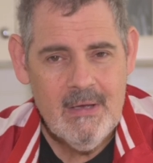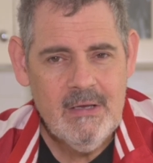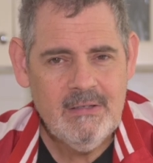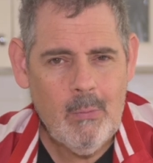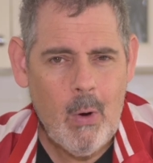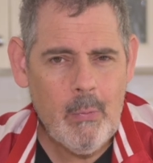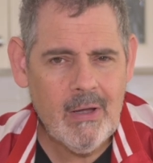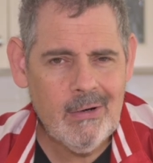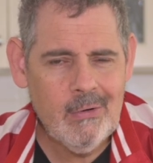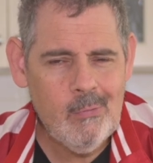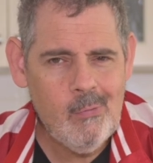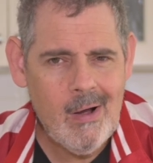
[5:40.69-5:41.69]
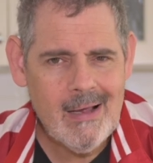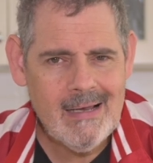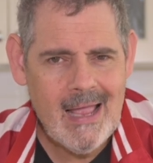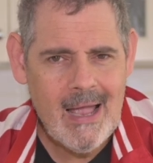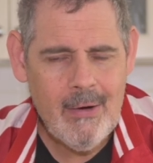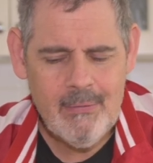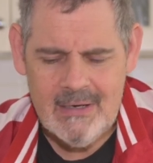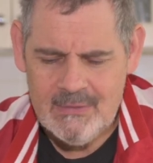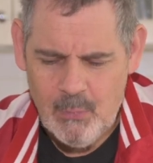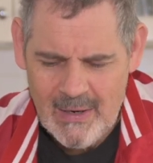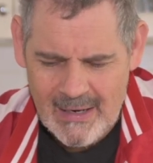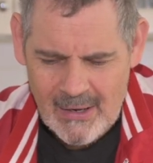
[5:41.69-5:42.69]
So what we're gonna do right now is
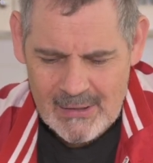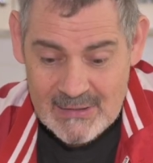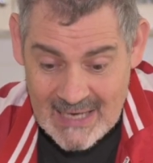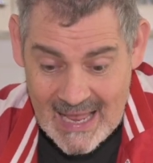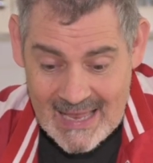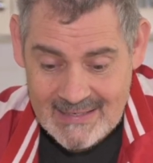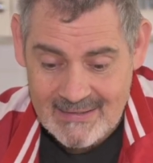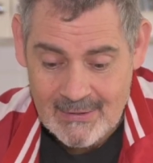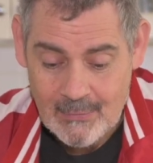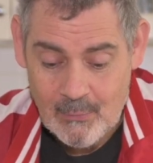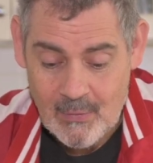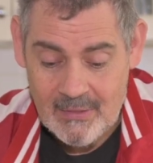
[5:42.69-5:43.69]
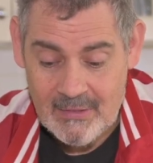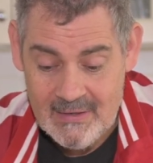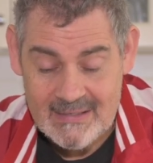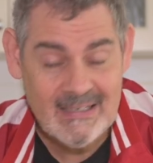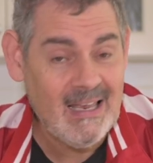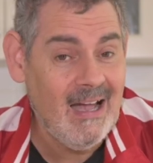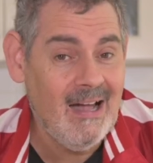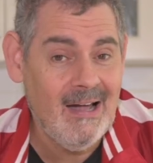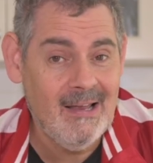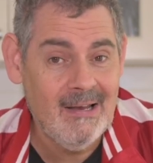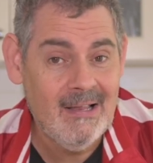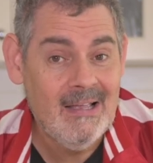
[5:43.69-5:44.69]
we're gonna test whether this
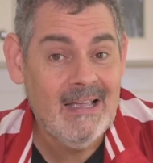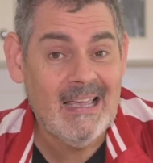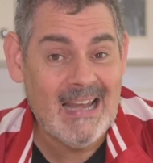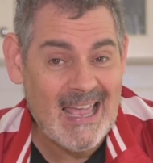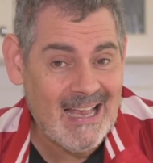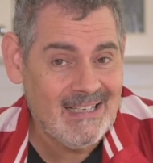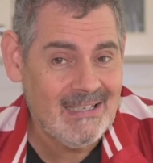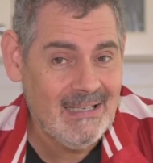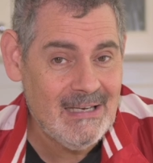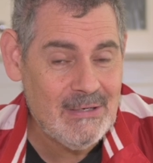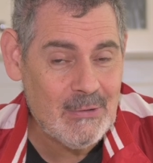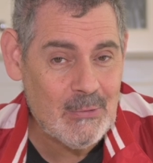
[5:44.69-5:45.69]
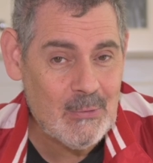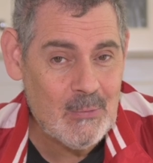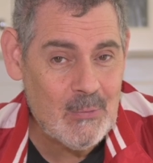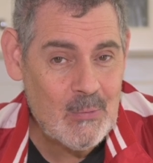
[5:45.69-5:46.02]
card can actually do